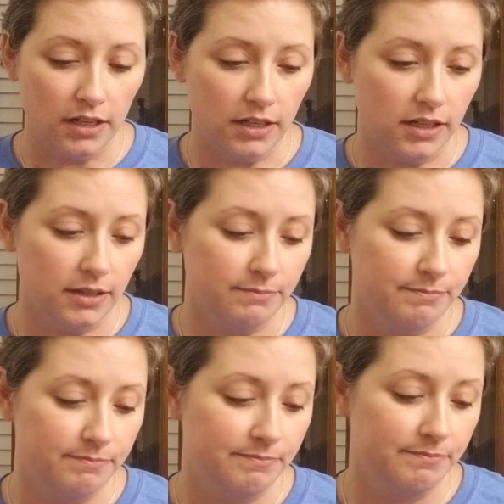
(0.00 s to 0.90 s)

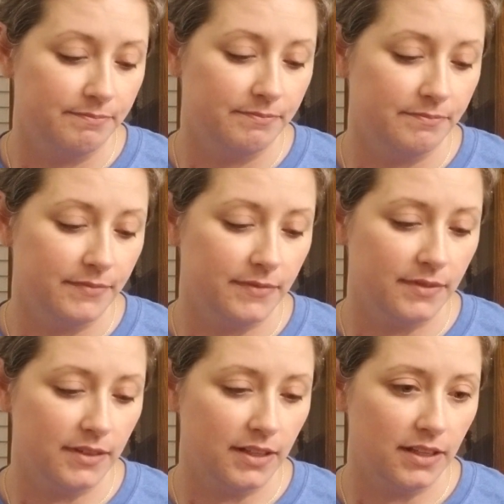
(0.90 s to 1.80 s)
And
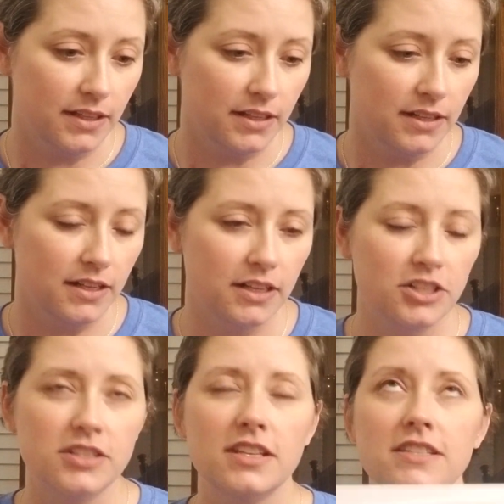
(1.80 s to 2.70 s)

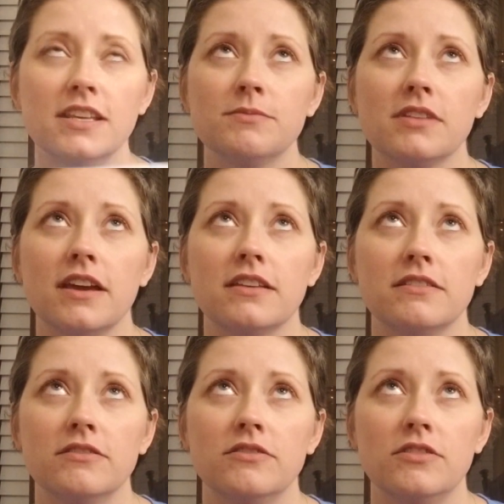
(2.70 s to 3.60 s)
it seems like
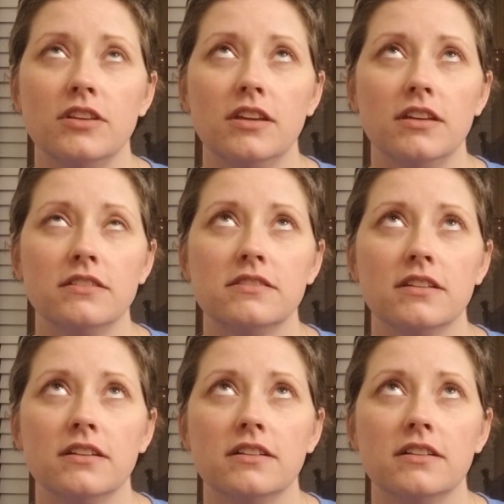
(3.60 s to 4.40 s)
it's